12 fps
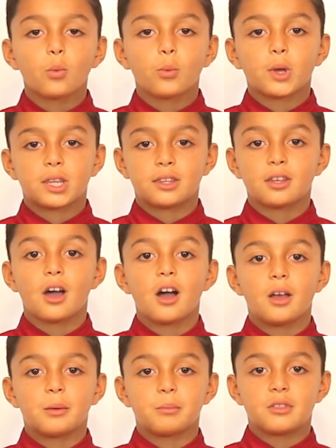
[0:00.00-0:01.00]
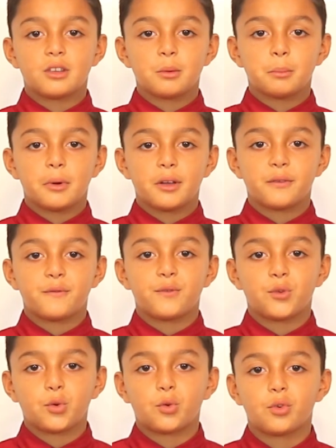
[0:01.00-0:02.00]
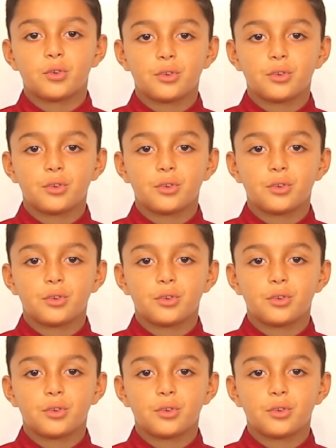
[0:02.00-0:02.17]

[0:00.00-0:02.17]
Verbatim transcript: We're timesing by 4.